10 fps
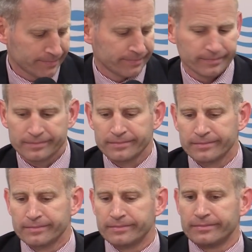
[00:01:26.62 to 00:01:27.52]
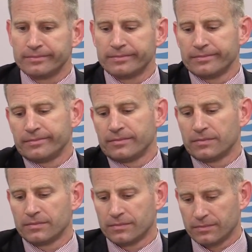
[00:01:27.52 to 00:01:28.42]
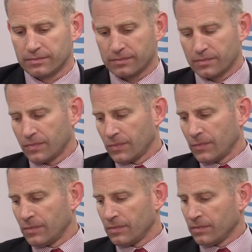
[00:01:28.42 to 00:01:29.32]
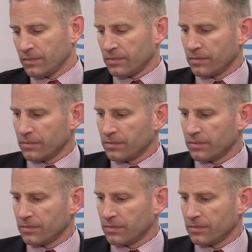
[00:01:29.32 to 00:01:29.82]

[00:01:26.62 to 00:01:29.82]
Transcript: No one is speaking in this clip.